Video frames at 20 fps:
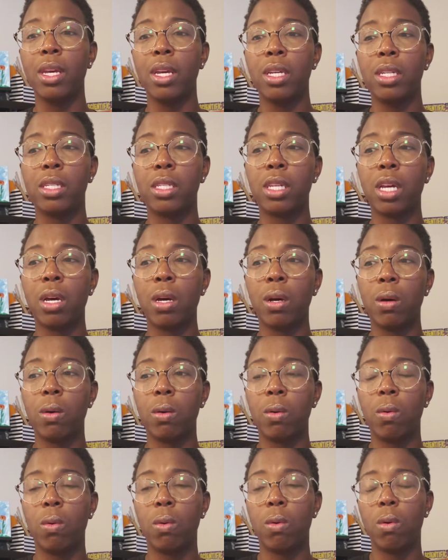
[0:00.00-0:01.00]

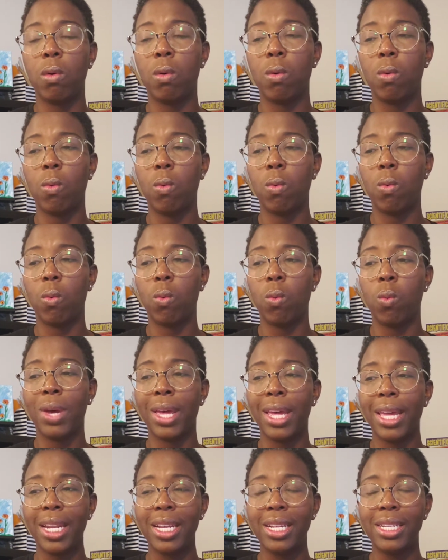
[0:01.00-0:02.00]
So
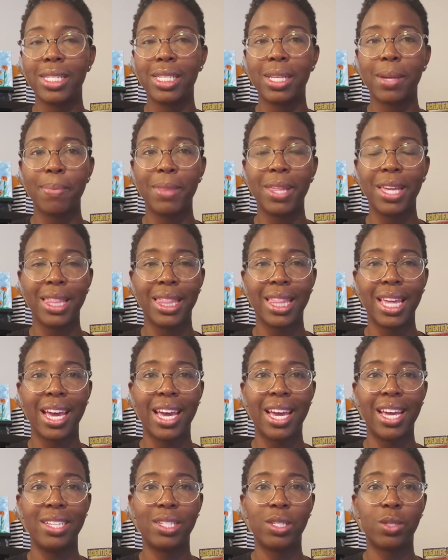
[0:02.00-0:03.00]
when it's something
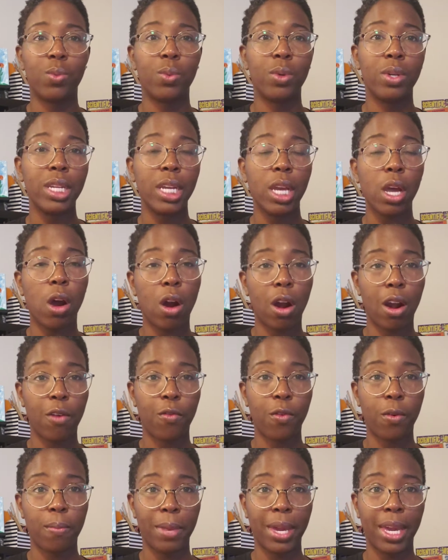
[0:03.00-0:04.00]
that's really hard
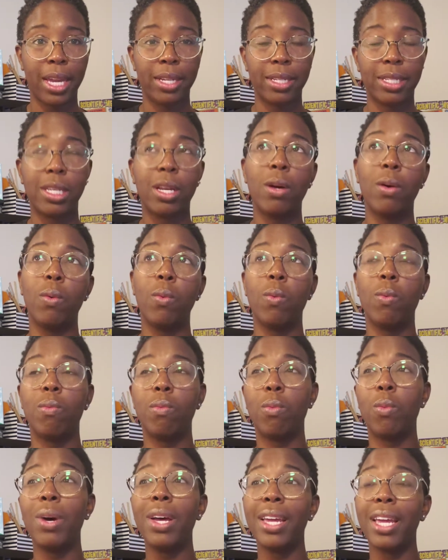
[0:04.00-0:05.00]
for me, I'm
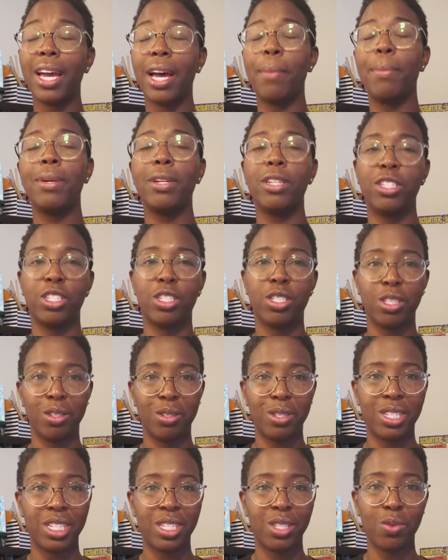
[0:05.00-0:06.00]
going to just
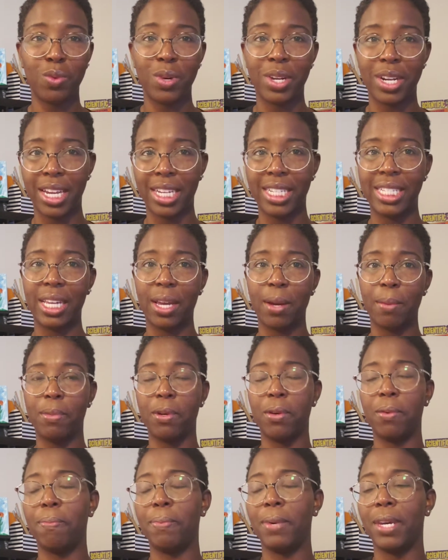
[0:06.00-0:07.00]
use this one
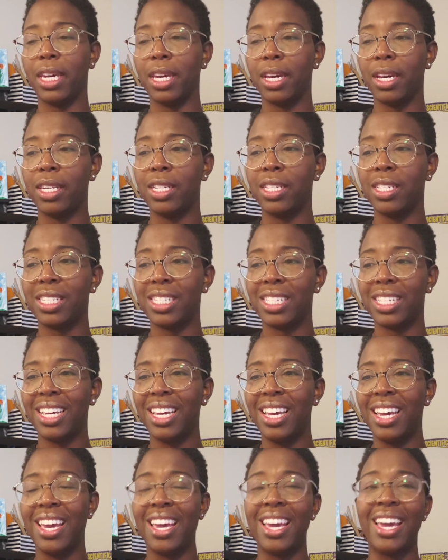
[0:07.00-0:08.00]
example because
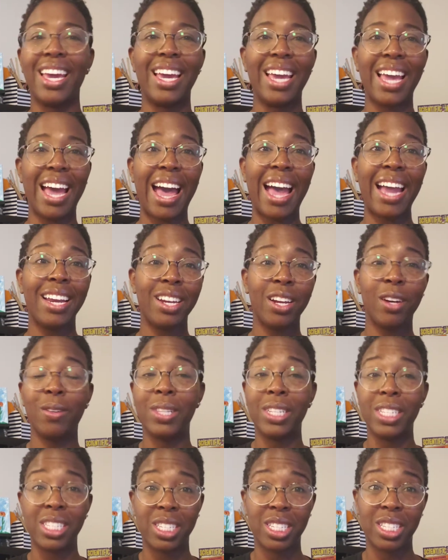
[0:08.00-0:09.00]
I know
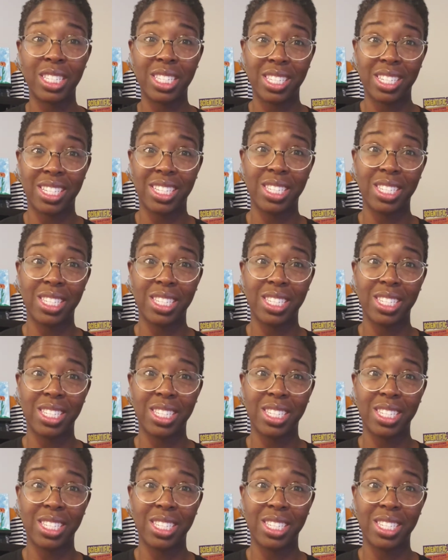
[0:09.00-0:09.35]
this is